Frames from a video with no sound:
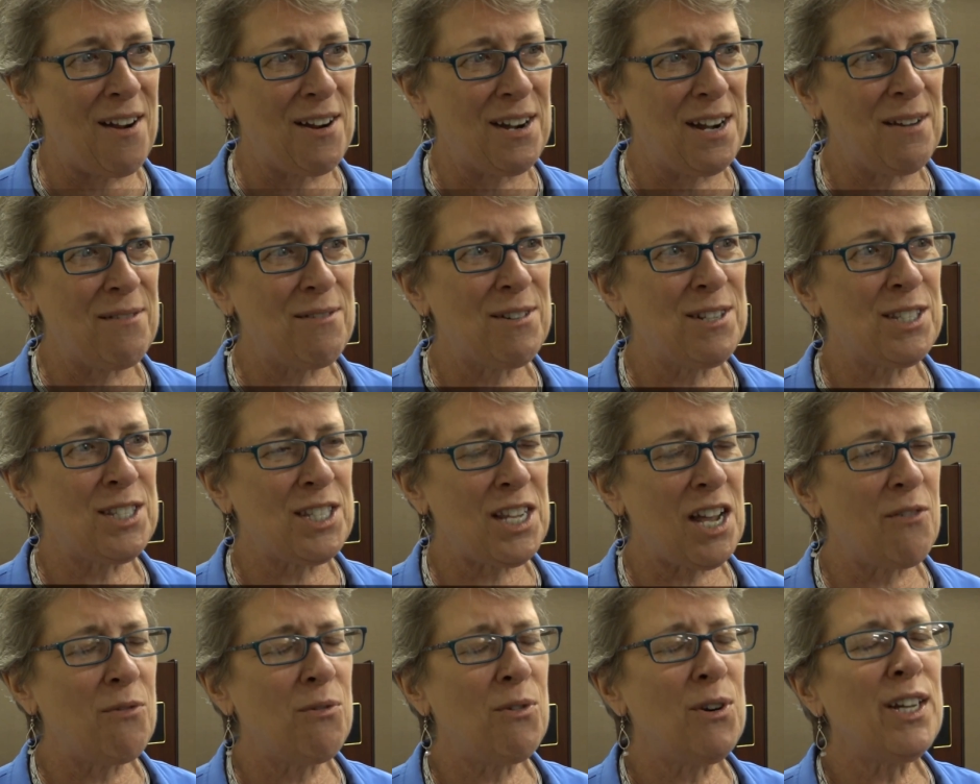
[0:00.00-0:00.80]
It was
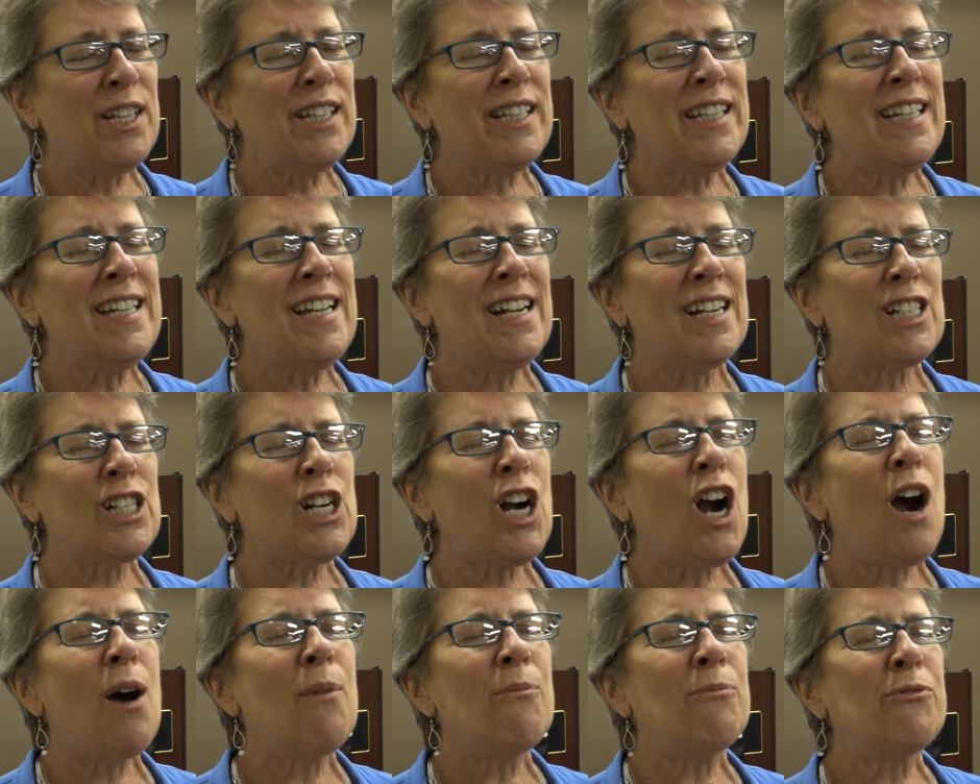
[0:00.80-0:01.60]
a really a
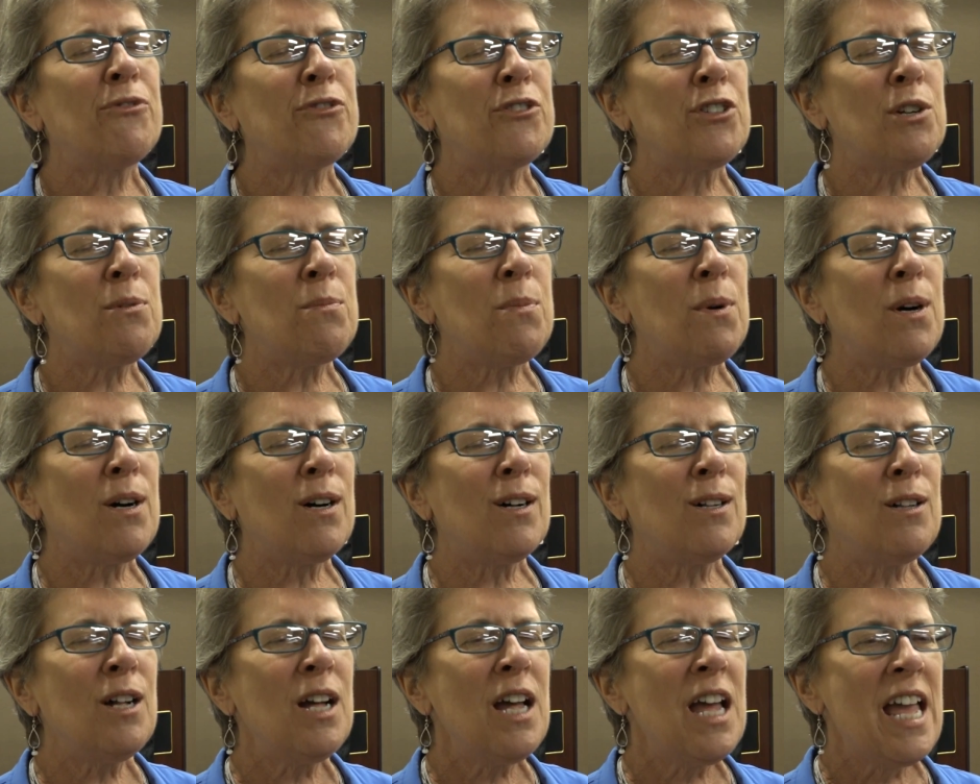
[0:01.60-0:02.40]

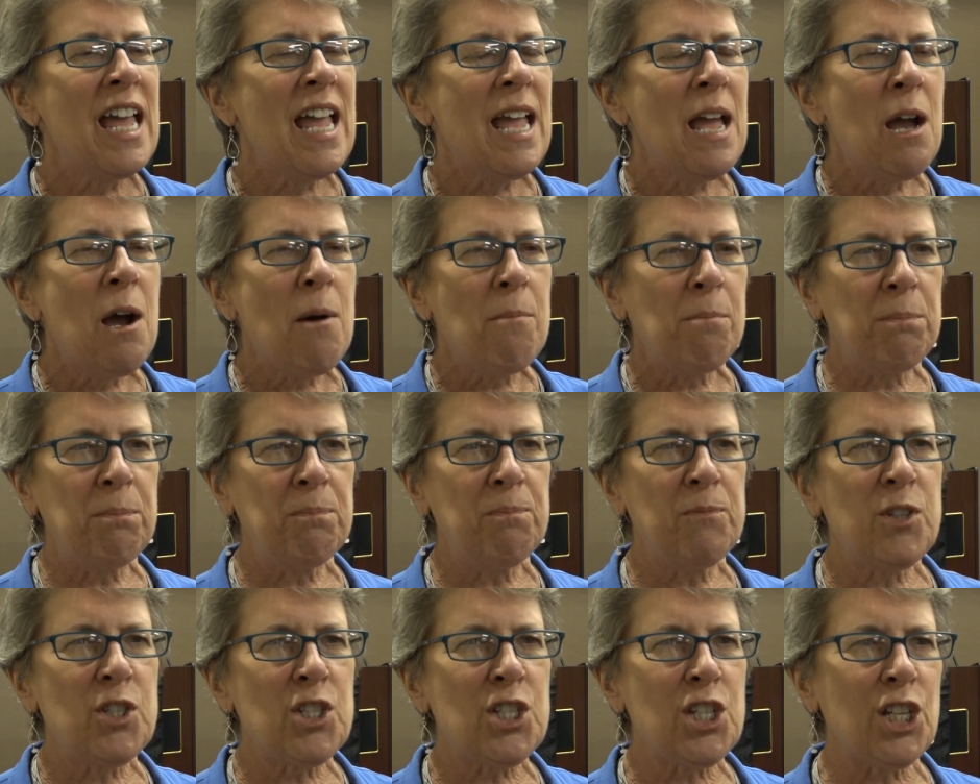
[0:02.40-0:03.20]
comfortable,
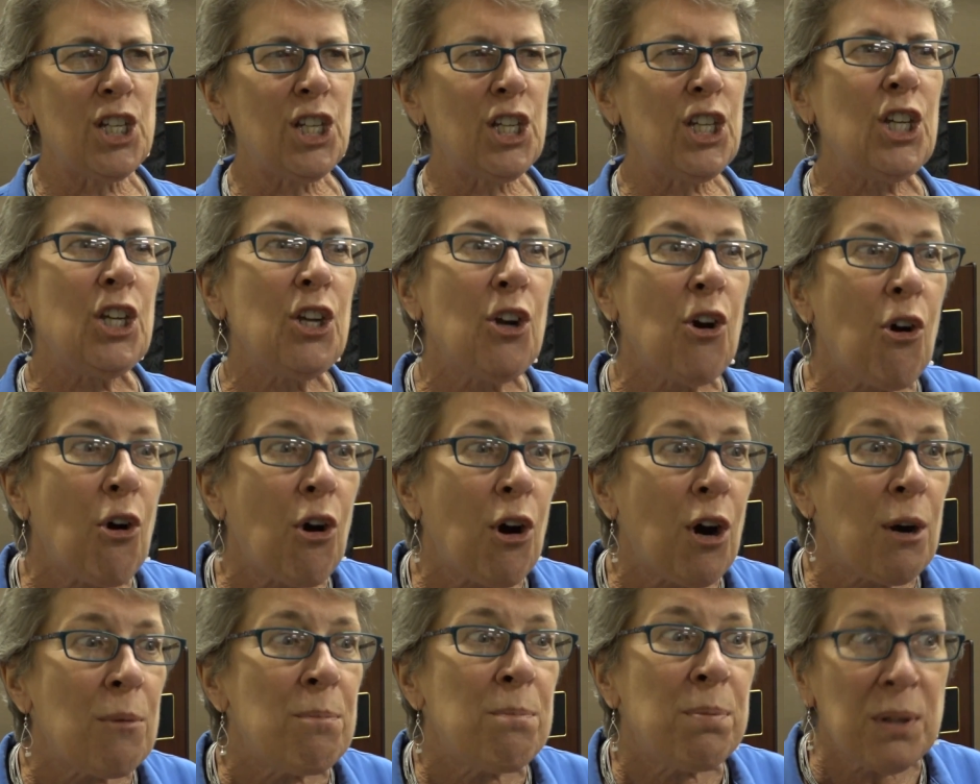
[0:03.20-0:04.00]

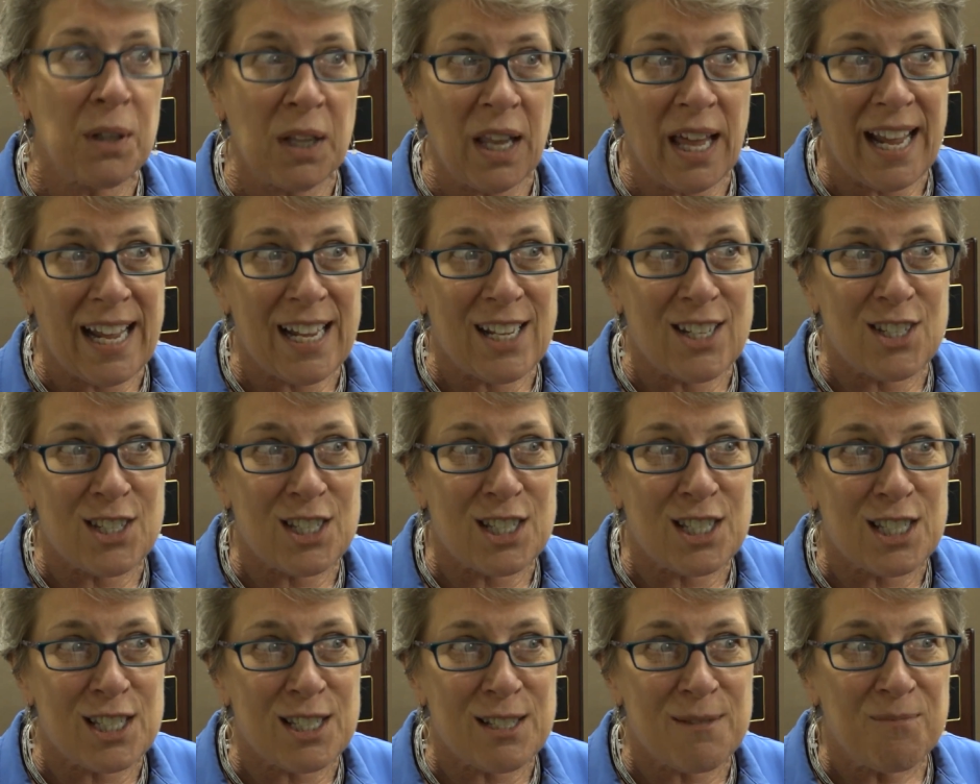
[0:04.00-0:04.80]
secure place
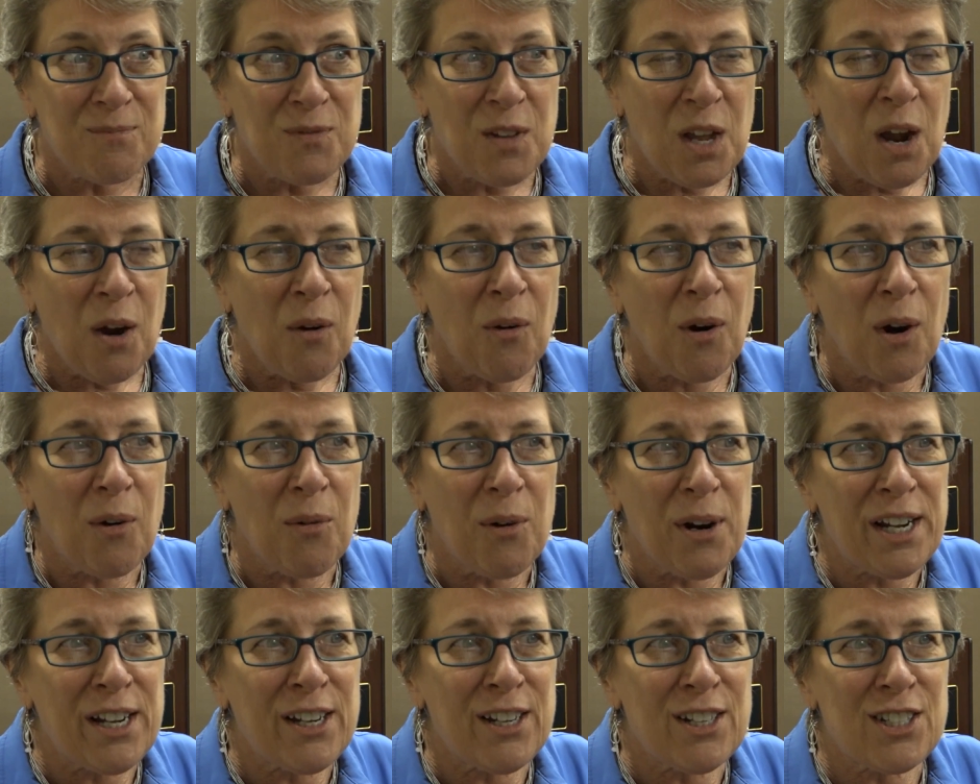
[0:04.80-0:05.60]
where
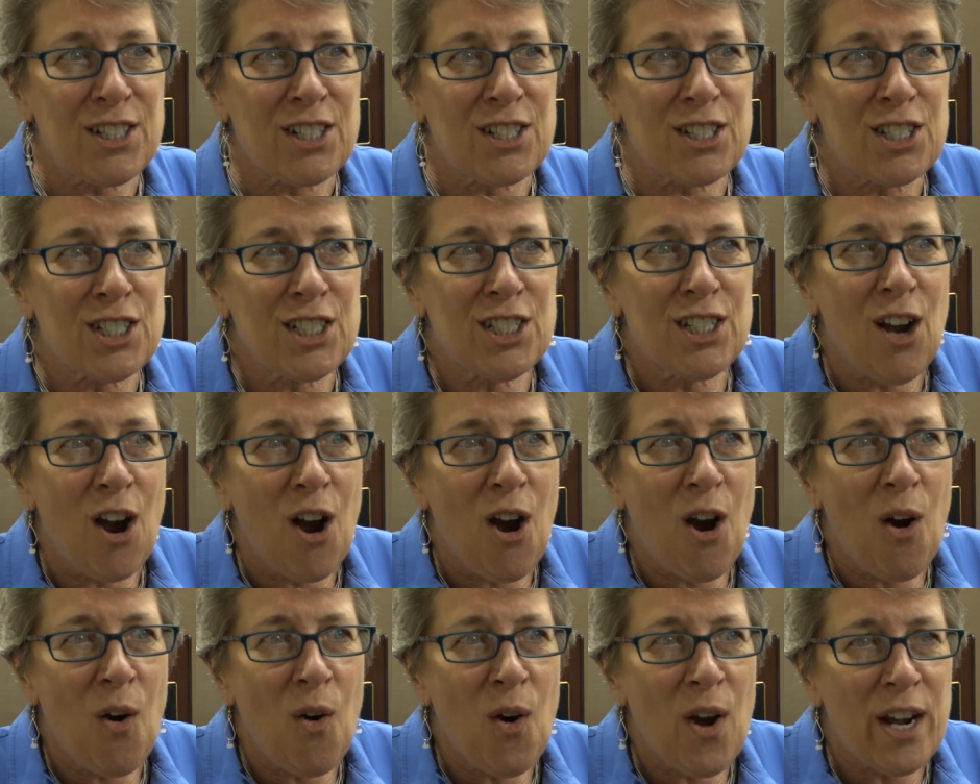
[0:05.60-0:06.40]
we could just
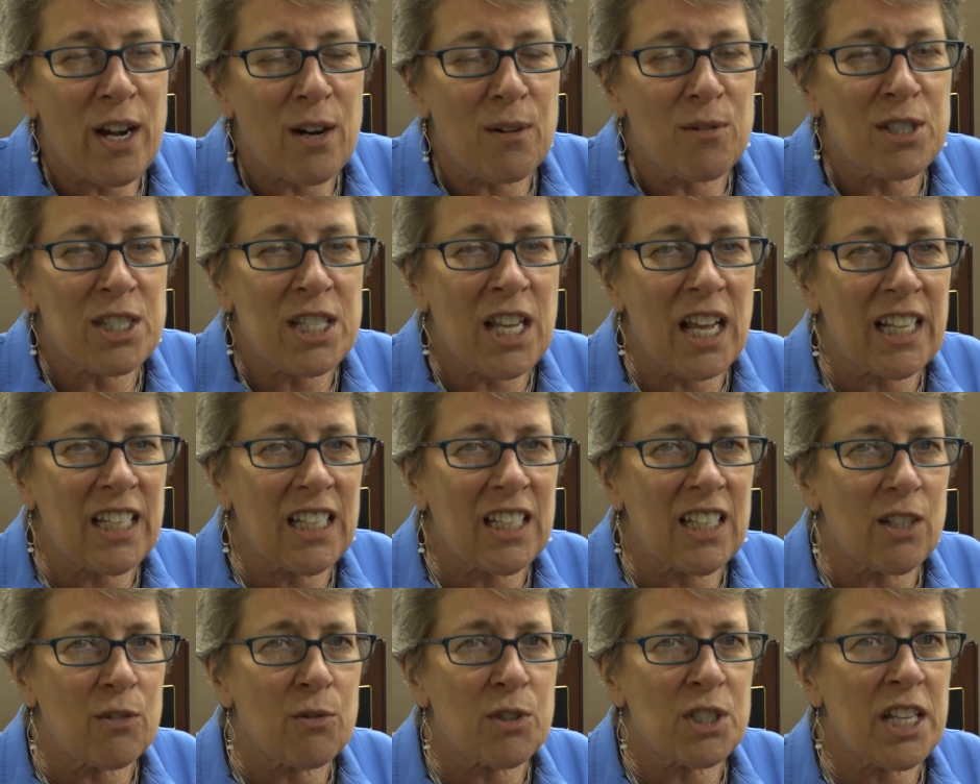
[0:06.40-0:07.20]
go, and it was like
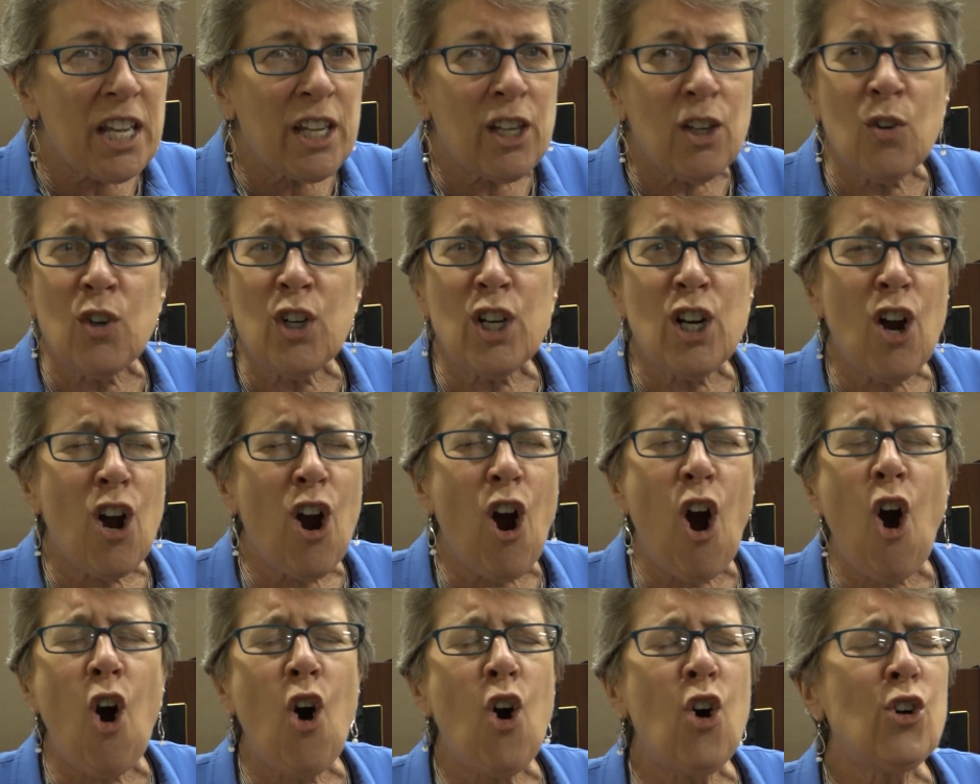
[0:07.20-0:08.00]
it was like you're in
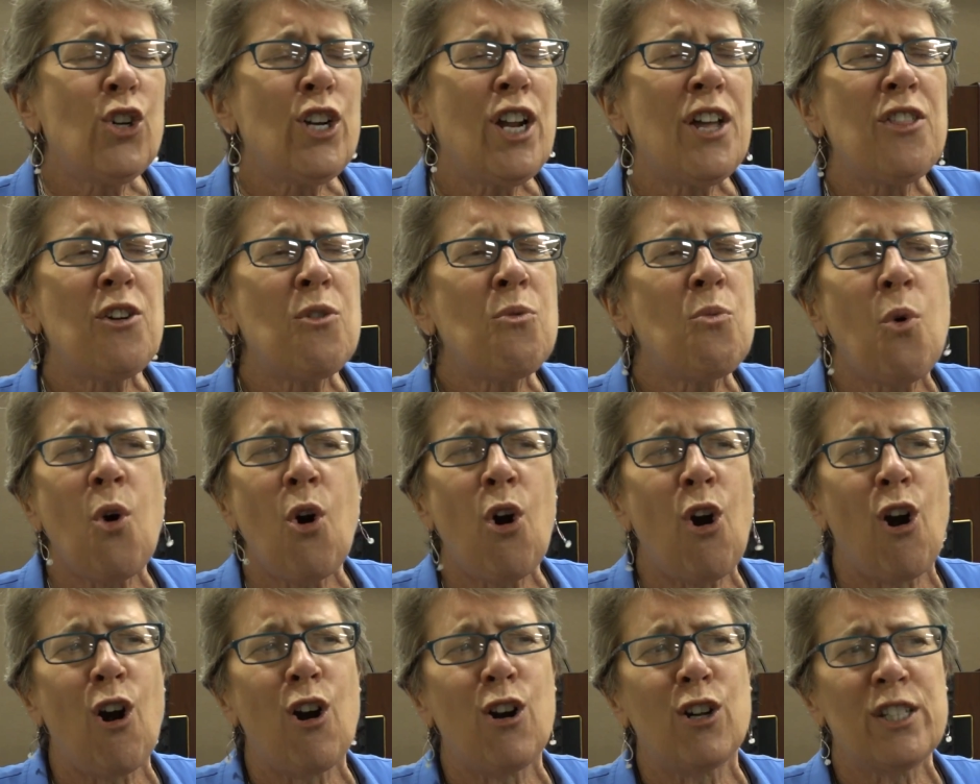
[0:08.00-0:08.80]
a whole other
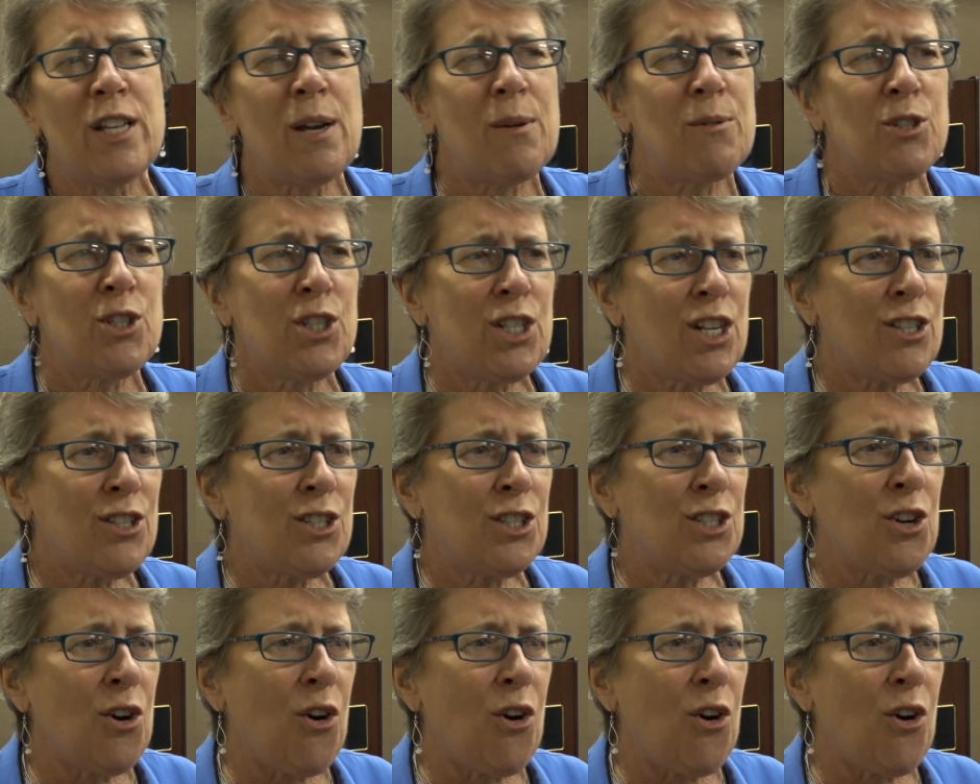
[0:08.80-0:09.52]
world that was just